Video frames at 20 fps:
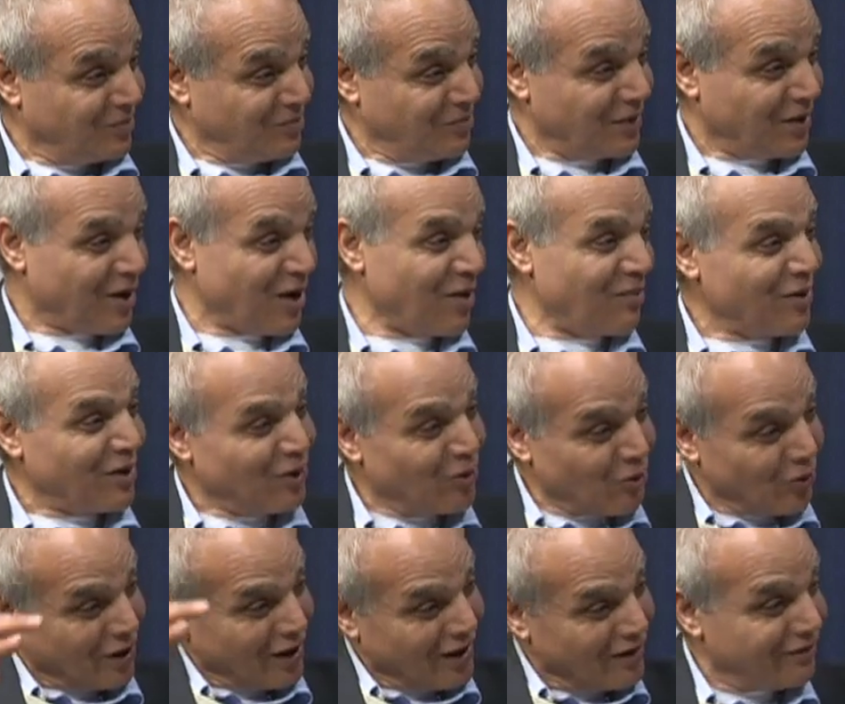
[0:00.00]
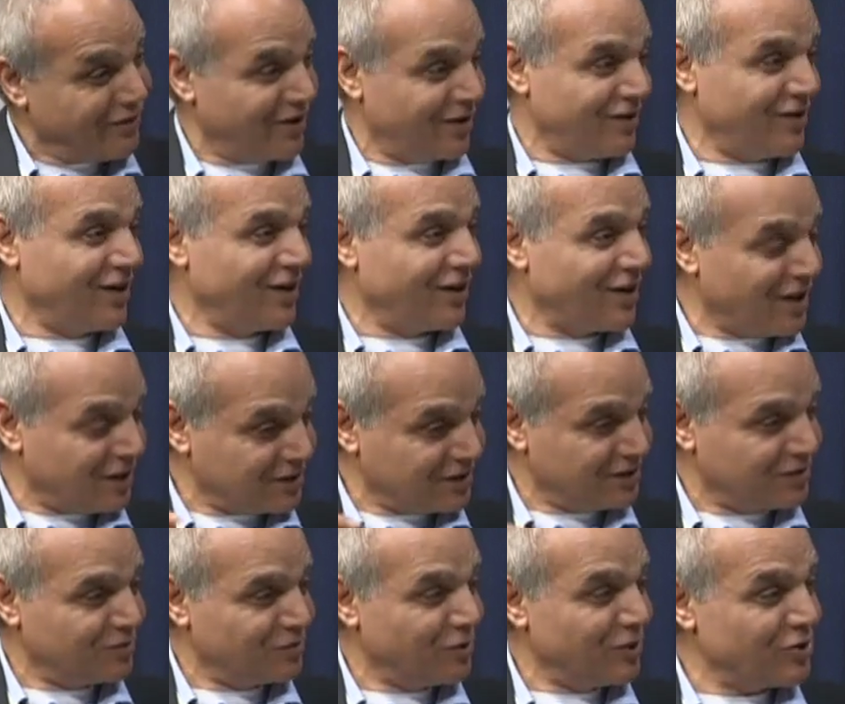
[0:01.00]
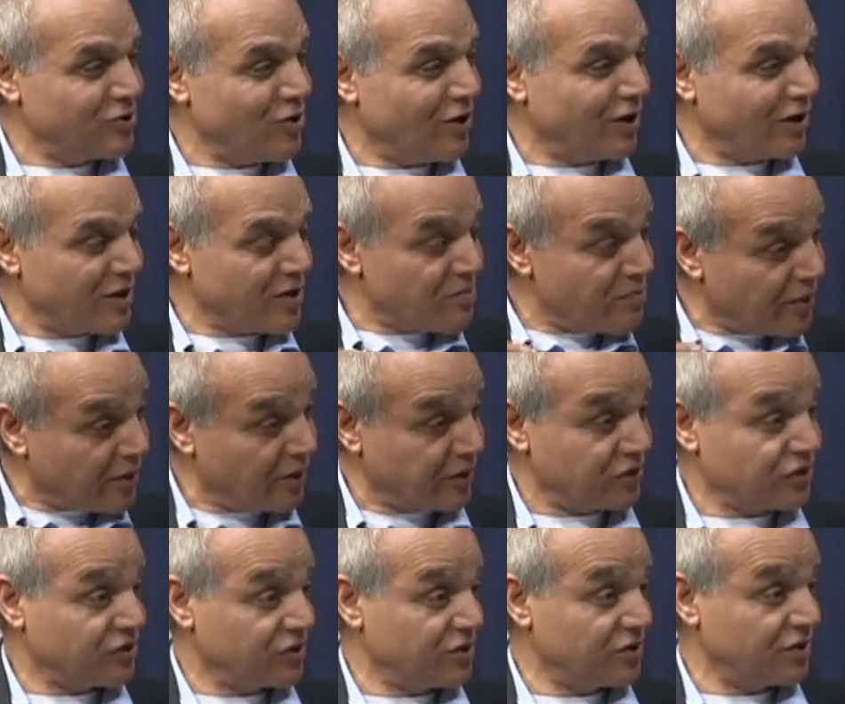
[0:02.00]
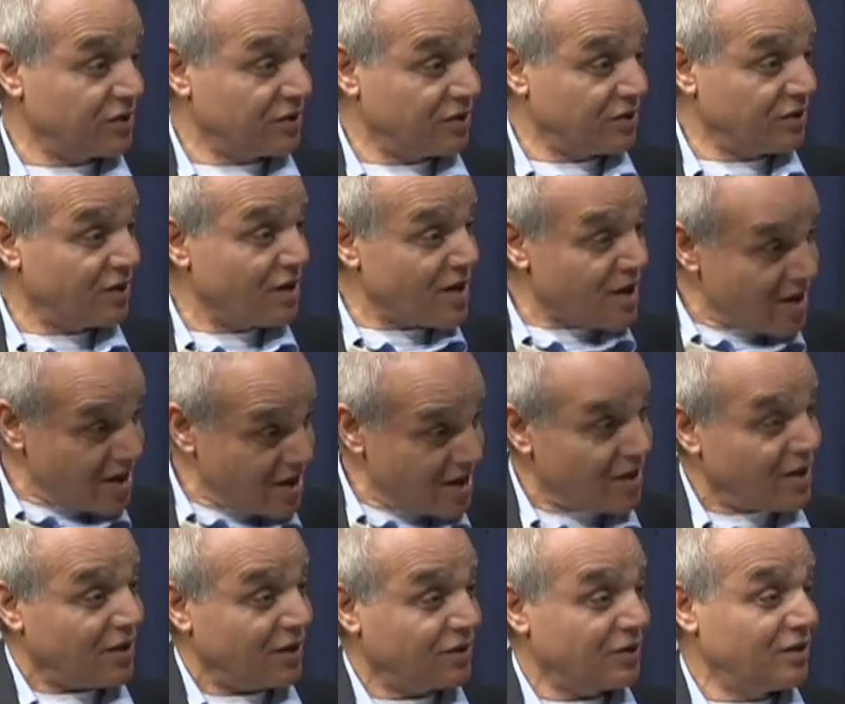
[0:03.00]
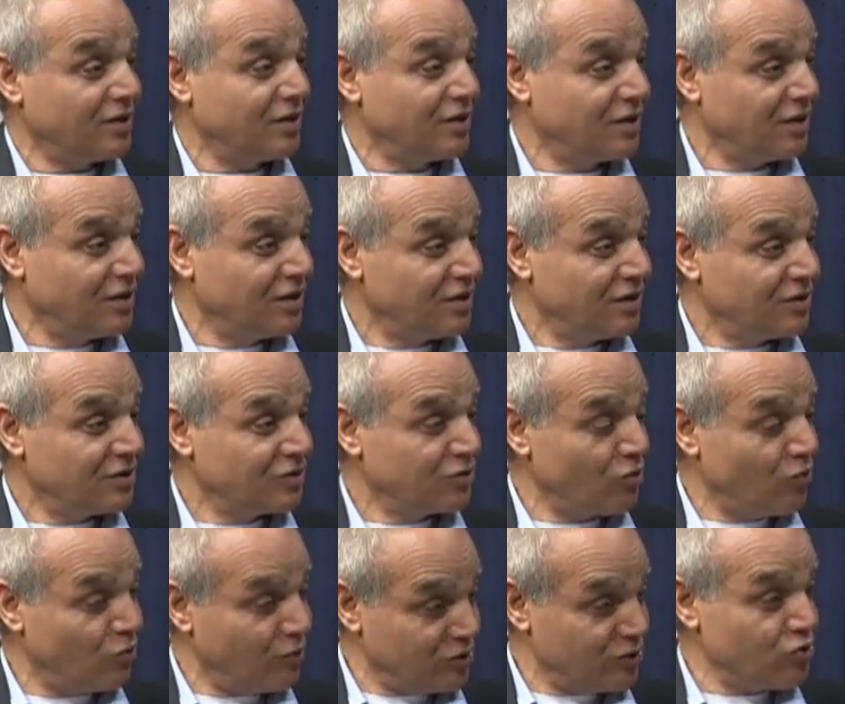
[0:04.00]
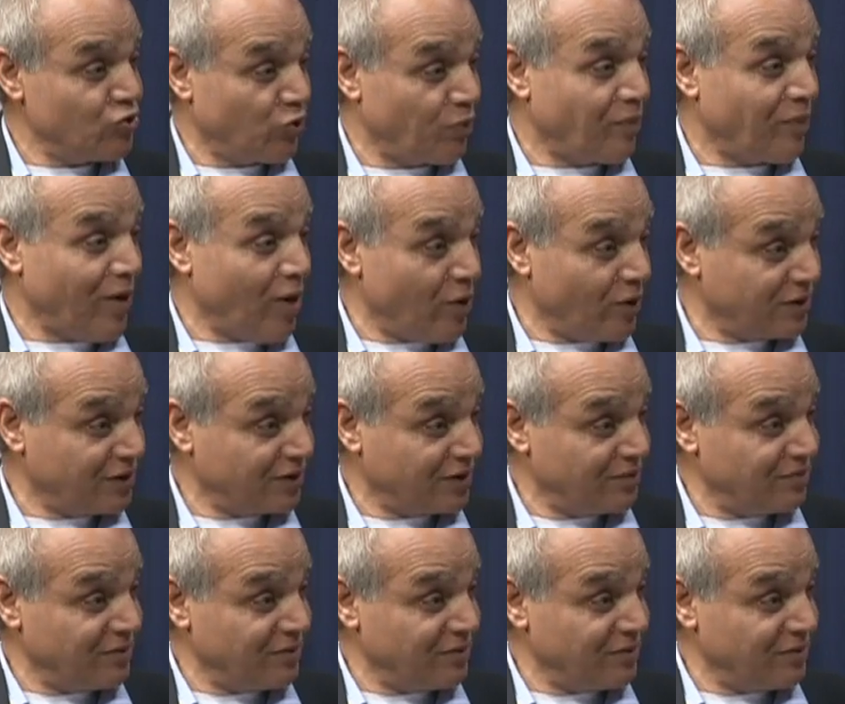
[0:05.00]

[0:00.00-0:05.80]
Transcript: become and look everything, not when you are immersed in it. So would your poetry